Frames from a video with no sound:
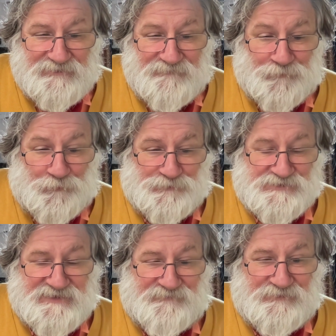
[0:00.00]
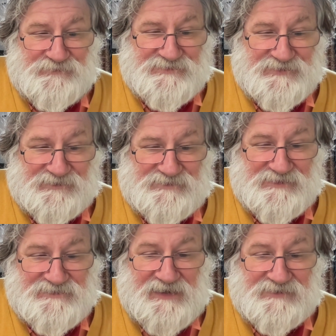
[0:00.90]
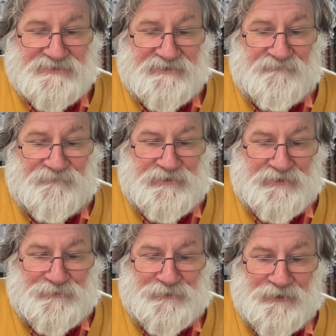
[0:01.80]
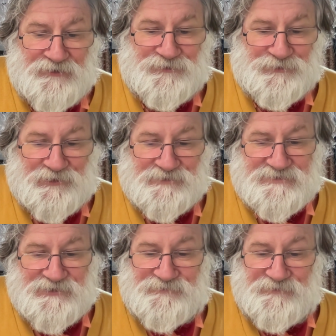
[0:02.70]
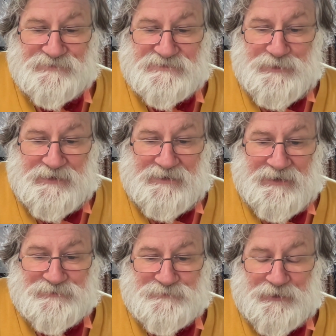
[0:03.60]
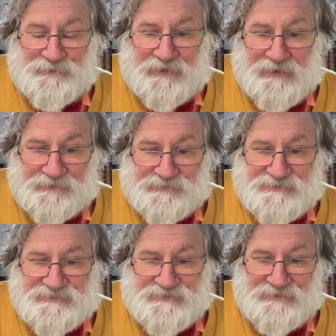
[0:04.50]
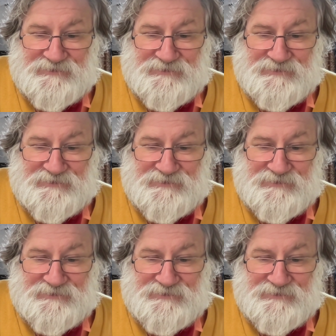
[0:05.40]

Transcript: 476 says, excellent video. Good on Sophie for speaking out about the cuts,